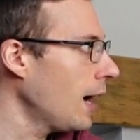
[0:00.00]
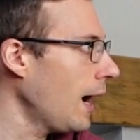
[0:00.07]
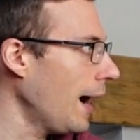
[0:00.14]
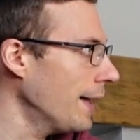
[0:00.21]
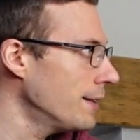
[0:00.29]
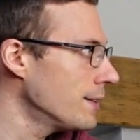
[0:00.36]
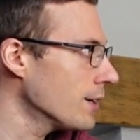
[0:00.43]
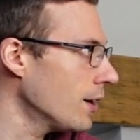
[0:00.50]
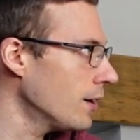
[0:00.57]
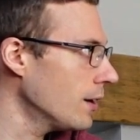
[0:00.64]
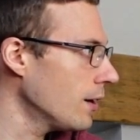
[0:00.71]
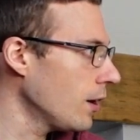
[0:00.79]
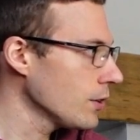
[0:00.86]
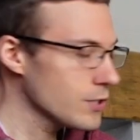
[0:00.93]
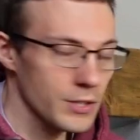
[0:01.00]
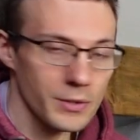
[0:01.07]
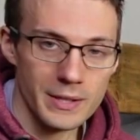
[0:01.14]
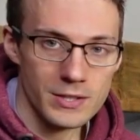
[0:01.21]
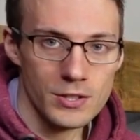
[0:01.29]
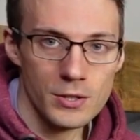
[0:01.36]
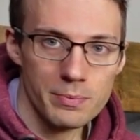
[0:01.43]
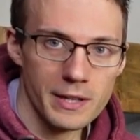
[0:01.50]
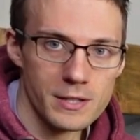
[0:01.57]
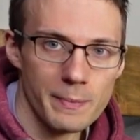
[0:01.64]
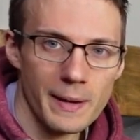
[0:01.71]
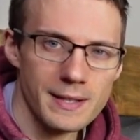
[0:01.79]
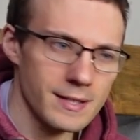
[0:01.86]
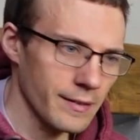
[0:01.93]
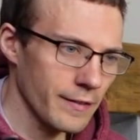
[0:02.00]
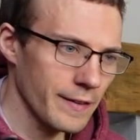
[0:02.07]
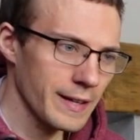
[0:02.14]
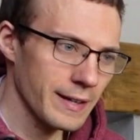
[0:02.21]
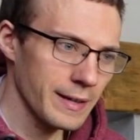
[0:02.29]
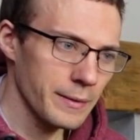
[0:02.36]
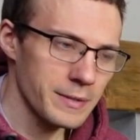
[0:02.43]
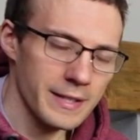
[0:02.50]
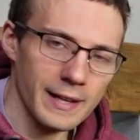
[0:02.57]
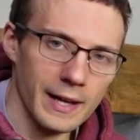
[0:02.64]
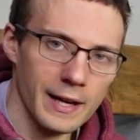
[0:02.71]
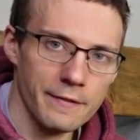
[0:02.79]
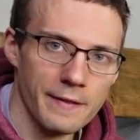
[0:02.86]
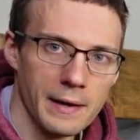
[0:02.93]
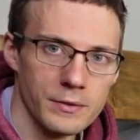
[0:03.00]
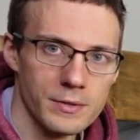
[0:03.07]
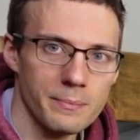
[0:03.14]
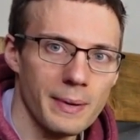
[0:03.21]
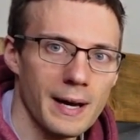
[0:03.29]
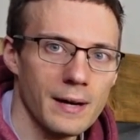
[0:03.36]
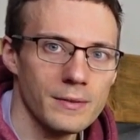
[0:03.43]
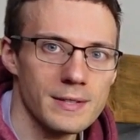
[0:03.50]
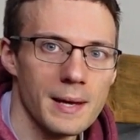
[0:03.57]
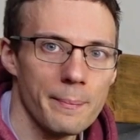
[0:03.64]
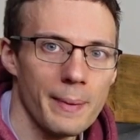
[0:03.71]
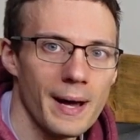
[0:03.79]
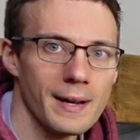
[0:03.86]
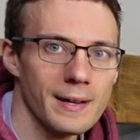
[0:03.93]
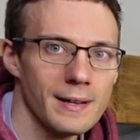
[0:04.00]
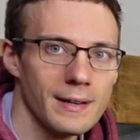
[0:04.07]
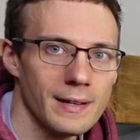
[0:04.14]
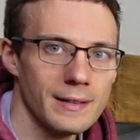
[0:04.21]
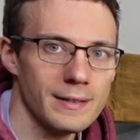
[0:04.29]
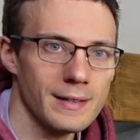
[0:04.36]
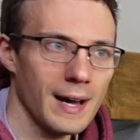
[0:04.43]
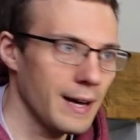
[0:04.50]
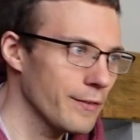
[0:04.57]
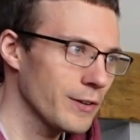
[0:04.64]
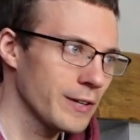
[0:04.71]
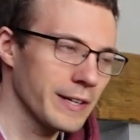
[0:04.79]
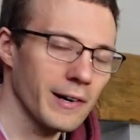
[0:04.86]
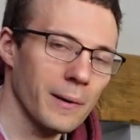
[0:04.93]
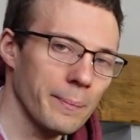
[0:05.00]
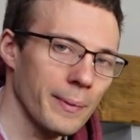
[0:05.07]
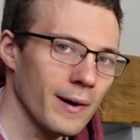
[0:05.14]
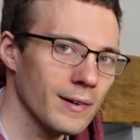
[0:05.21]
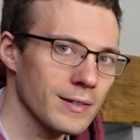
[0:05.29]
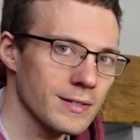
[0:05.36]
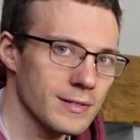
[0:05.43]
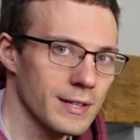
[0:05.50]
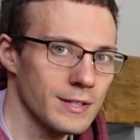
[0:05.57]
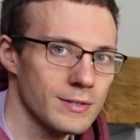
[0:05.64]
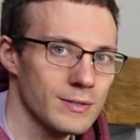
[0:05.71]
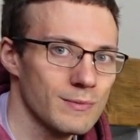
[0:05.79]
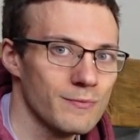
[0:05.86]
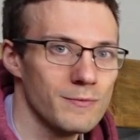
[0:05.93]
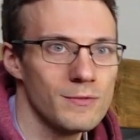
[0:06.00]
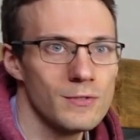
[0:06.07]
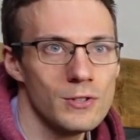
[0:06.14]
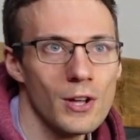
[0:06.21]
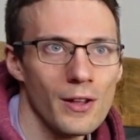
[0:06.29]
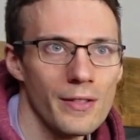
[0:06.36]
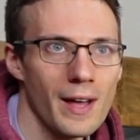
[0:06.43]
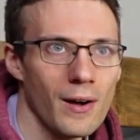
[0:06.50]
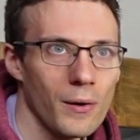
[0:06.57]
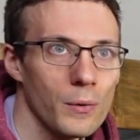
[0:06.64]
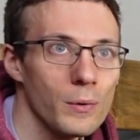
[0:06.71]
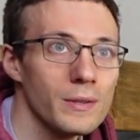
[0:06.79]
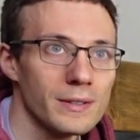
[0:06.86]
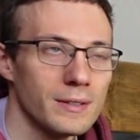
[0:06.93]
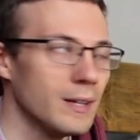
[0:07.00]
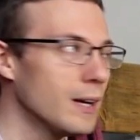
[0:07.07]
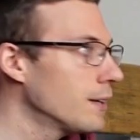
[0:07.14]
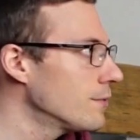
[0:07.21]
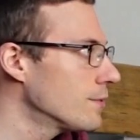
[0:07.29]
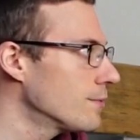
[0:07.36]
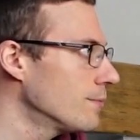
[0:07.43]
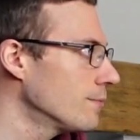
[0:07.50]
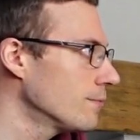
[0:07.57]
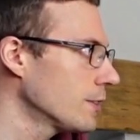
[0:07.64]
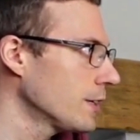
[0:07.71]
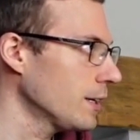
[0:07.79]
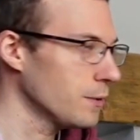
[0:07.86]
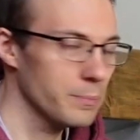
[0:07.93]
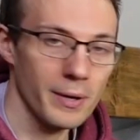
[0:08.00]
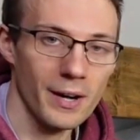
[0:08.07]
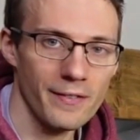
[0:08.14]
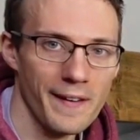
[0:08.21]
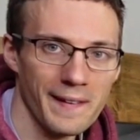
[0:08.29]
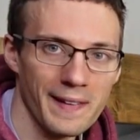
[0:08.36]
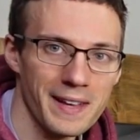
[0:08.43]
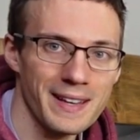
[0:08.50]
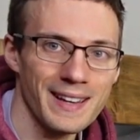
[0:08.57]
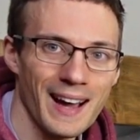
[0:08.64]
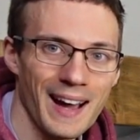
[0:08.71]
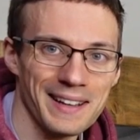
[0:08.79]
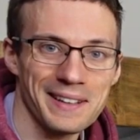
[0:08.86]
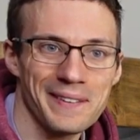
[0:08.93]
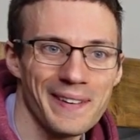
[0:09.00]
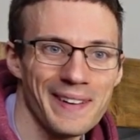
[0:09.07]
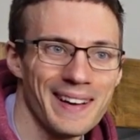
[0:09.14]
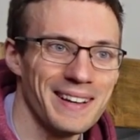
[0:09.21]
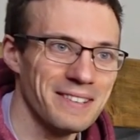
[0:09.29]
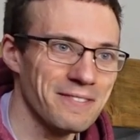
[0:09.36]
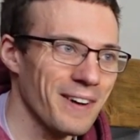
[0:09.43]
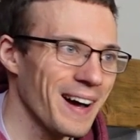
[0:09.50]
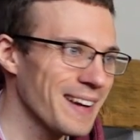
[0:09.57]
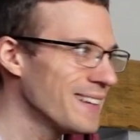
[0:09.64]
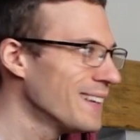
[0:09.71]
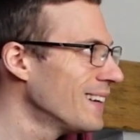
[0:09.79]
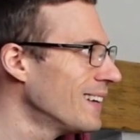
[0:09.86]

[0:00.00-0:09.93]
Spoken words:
And also it's super expensive. I think it was nearly £1,000, that bag. And I've already got a box that's not that old and perfectly adequate and fine.